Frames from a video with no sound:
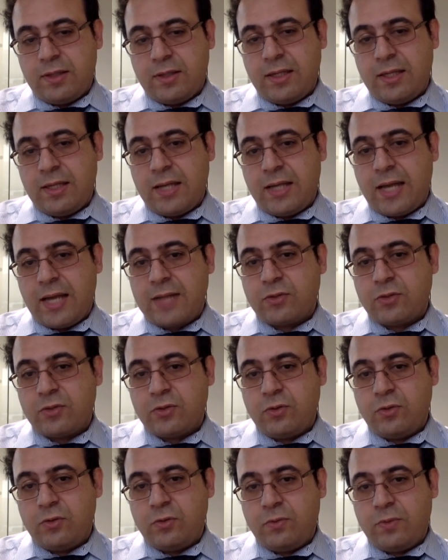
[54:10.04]
it has to
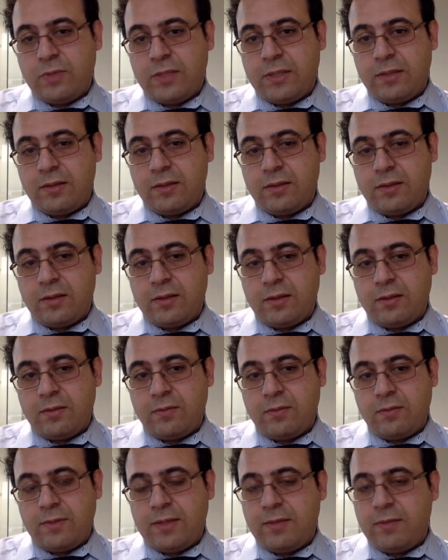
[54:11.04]
do with,
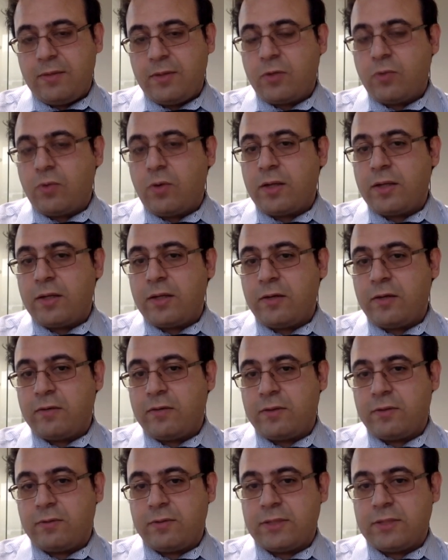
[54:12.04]
with the quality of
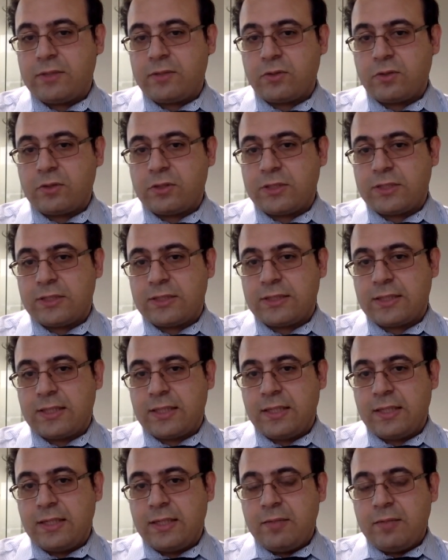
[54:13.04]
the researches
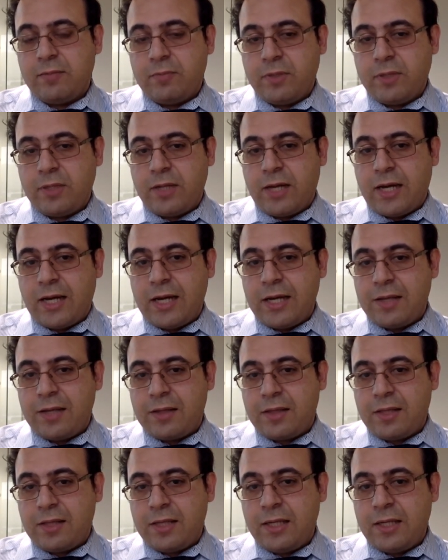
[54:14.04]
but I
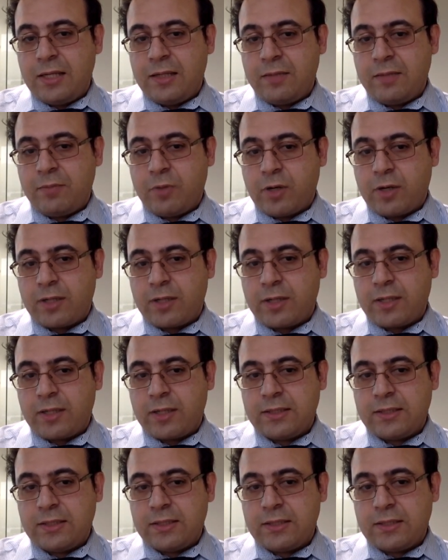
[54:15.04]
think
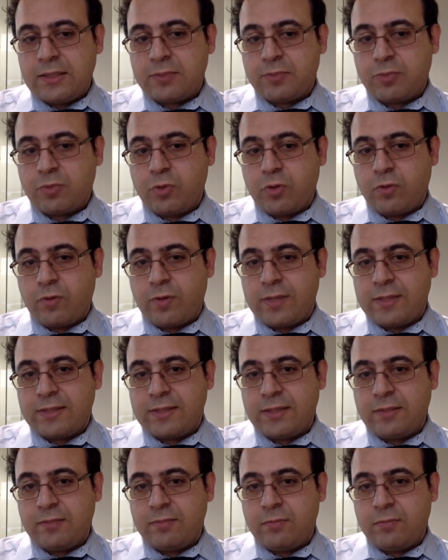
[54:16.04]
Parkinson's is
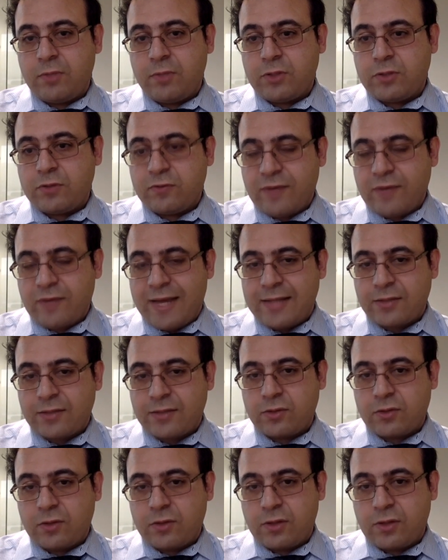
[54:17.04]
progressing much
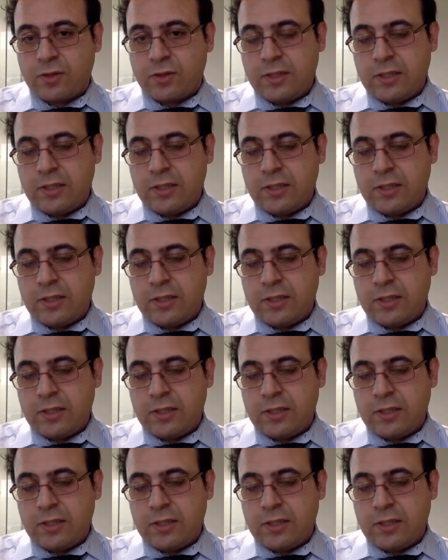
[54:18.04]
faster